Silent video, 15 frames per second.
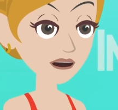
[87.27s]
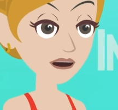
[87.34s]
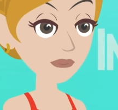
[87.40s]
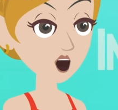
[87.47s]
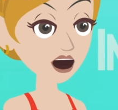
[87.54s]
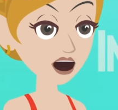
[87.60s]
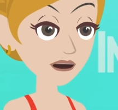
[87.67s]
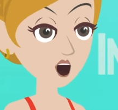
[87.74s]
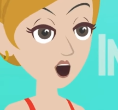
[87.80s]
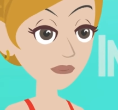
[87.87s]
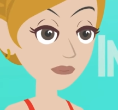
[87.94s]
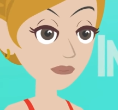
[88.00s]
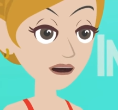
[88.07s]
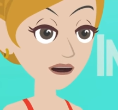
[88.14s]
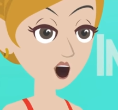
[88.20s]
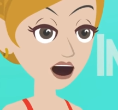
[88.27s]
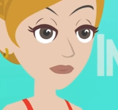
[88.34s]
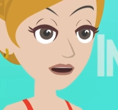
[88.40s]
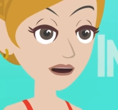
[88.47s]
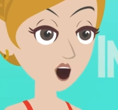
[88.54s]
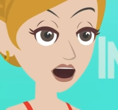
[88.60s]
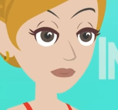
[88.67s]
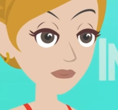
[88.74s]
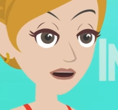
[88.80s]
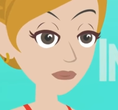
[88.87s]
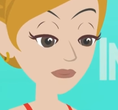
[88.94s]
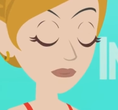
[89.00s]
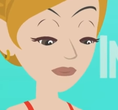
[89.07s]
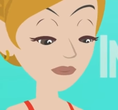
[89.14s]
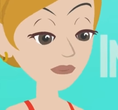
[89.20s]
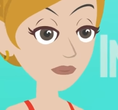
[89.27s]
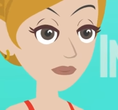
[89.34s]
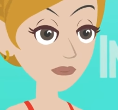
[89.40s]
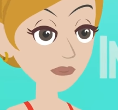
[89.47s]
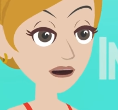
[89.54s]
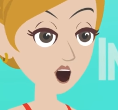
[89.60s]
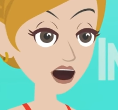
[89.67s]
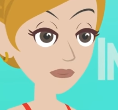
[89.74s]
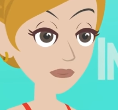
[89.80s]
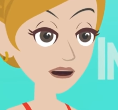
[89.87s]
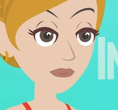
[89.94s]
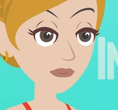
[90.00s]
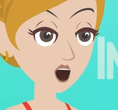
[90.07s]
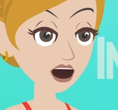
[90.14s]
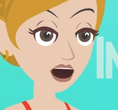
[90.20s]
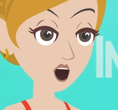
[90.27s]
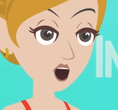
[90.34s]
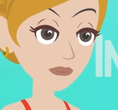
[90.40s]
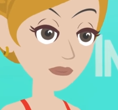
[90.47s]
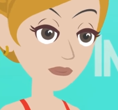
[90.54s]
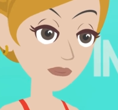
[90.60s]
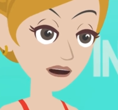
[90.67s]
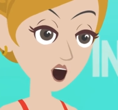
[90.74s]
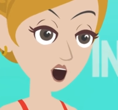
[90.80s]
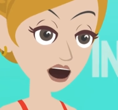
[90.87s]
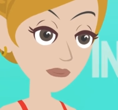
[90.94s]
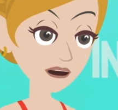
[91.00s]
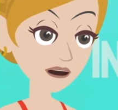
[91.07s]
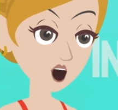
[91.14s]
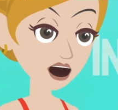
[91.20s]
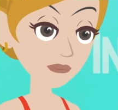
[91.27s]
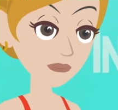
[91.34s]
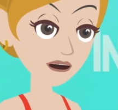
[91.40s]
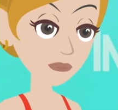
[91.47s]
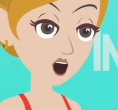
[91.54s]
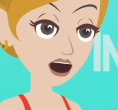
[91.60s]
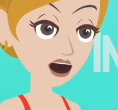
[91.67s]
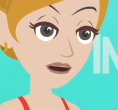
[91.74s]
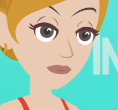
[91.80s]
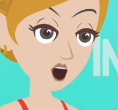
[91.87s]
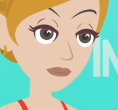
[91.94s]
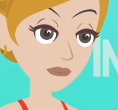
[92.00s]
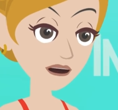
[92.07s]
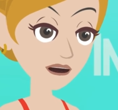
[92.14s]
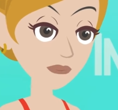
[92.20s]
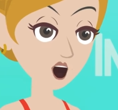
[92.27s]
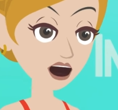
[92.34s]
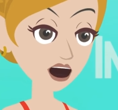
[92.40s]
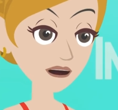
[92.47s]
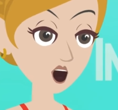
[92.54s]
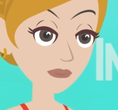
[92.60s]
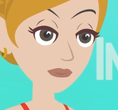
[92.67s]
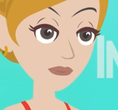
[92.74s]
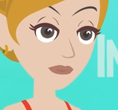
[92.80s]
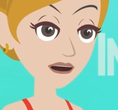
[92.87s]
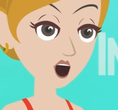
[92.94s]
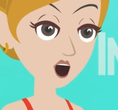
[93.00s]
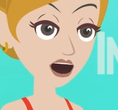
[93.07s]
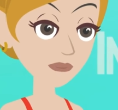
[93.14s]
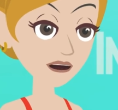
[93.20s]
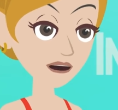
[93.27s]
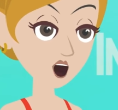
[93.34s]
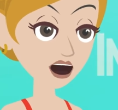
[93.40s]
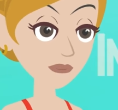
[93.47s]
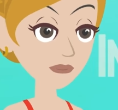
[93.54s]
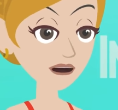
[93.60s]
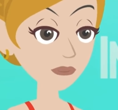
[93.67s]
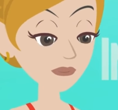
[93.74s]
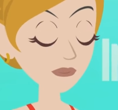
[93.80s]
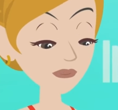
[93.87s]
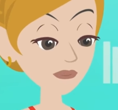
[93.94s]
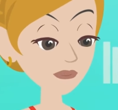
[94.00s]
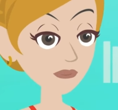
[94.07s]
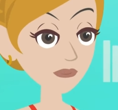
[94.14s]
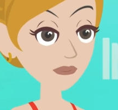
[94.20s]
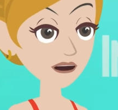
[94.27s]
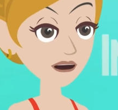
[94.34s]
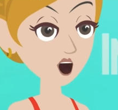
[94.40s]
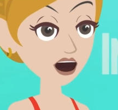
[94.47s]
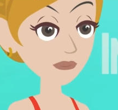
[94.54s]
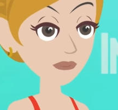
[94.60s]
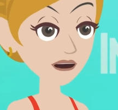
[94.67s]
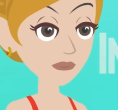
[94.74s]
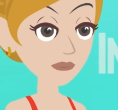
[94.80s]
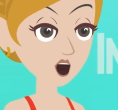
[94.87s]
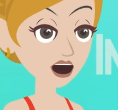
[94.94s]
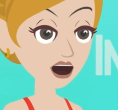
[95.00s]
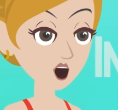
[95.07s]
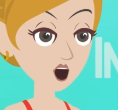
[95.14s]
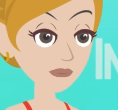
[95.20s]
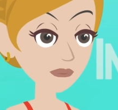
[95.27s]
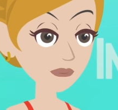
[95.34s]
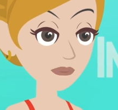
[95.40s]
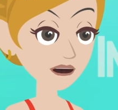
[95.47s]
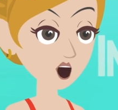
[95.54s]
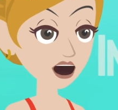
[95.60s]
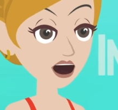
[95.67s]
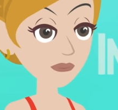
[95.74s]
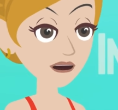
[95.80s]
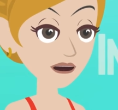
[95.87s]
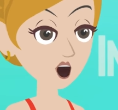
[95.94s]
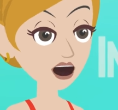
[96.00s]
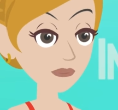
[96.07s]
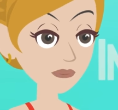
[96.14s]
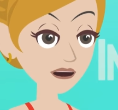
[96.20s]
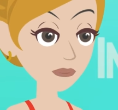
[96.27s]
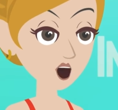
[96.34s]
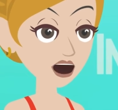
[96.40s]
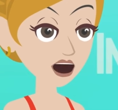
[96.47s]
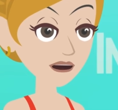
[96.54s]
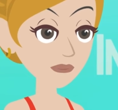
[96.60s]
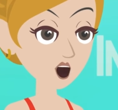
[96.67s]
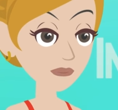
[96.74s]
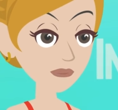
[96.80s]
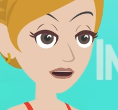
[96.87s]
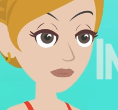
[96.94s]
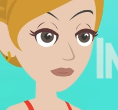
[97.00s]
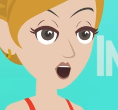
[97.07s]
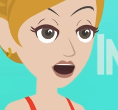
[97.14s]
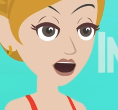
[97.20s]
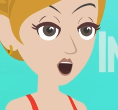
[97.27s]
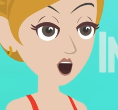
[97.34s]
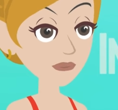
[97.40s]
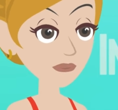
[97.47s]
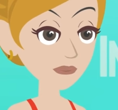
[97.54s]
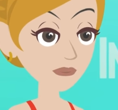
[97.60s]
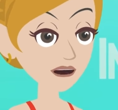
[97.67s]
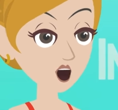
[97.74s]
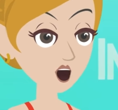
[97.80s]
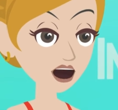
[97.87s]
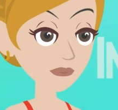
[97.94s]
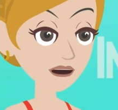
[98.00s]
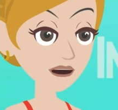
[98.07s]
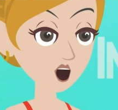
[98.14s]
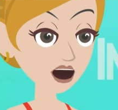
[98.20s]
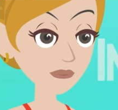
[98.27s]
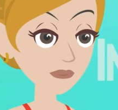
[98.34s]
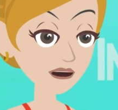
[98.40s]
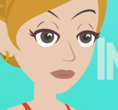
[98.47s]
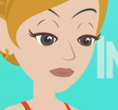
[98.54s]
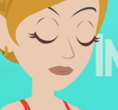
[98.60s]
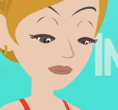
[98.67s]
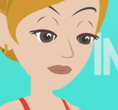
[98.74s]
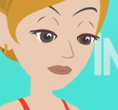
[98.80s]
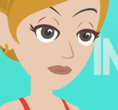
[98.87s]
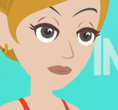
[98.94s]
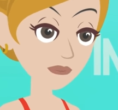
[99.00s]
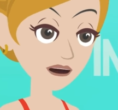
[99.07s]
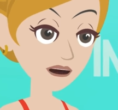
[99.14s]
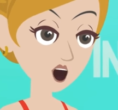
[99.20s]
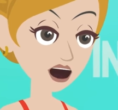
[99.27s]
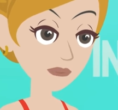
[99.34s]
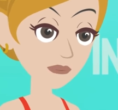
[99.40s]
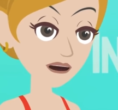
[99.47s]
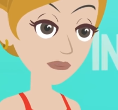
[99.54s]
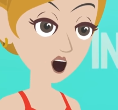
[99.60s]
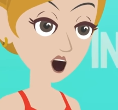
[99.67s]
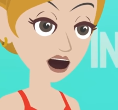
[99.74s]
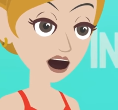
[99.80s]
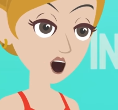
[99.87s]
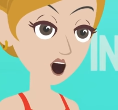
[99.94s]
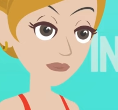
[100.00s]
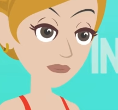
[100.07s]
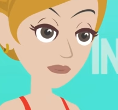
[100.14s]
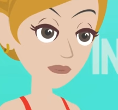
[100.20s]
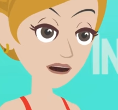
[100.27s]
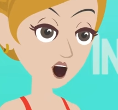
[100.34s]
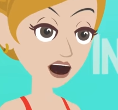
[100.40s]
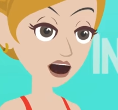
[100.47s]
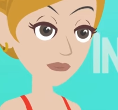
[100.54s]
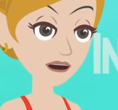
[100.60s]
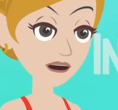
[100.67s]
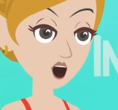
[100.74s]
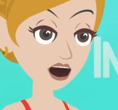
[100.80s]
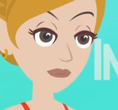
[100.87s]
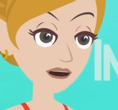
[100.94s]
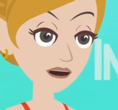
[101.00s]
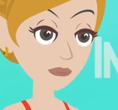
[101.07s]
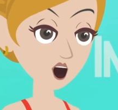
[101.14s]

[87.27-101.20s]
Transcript: And so if you're feeling like that, then when you look around, often you notice that the people around you seem to be feeling like that too. And it isn't because you turned them into that, it means you met them there.